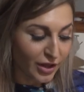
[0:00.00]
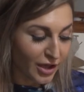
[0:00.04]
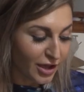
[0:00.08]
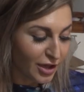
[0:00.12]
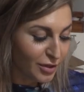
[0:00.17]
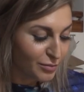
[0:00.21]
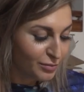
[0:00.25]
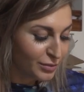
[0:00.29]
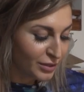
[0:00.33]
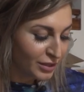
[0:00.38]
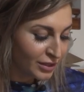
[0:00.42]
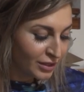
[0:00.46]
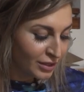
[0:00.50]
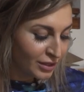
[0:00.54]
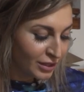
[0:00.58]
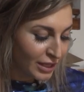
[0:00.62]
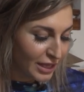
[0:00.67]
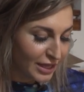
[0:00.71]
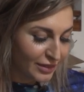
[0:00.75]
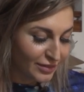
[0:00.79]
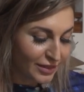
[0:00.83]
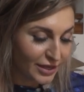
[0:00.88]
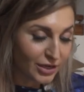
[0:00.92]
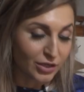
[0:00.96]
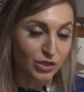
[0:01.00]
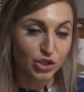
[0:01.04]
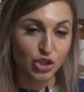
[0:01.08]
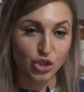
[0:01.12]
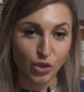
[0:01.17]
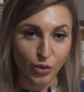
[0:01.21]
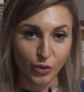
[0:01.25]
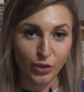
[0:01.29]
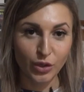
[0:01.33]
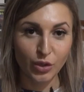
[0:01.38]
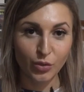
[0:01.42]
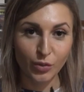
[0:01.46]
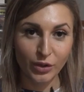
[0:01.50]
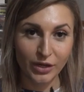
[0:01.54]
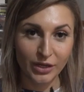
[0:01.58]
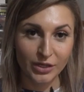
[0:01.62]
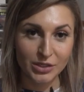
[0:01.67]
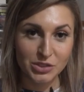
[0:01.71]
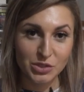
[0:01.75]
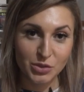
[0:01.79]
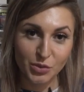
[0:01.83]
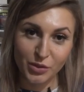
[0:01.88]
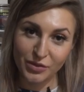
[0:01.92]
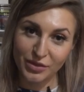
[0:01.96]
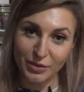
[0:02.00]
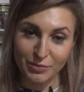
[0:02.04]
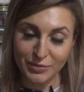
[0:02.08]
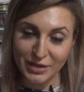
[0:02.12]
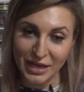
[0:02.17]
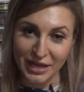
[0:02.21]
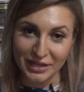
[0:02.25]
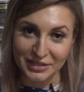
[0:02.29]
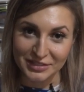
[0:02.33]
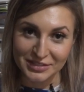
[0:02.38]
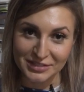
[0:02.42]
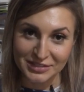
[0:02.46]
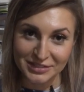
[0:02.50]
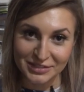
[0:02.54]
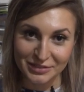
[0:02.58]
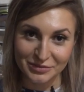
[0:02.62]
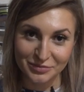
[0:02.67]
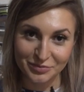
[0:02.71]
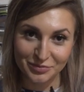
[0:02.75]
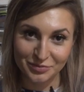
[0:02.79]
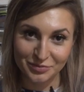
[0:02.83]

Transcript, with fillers: up, and then I'll show you what I do with them next.